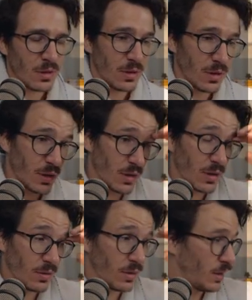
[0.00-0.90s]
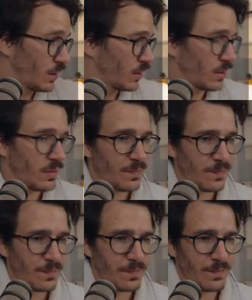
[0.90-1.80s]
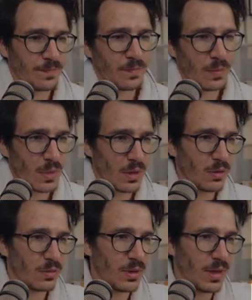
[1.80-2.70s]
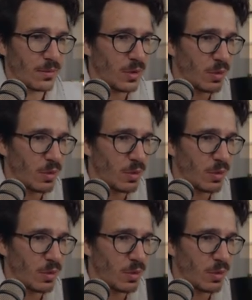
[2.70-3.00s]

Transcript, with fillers: Yarn outdated. Oh, damn.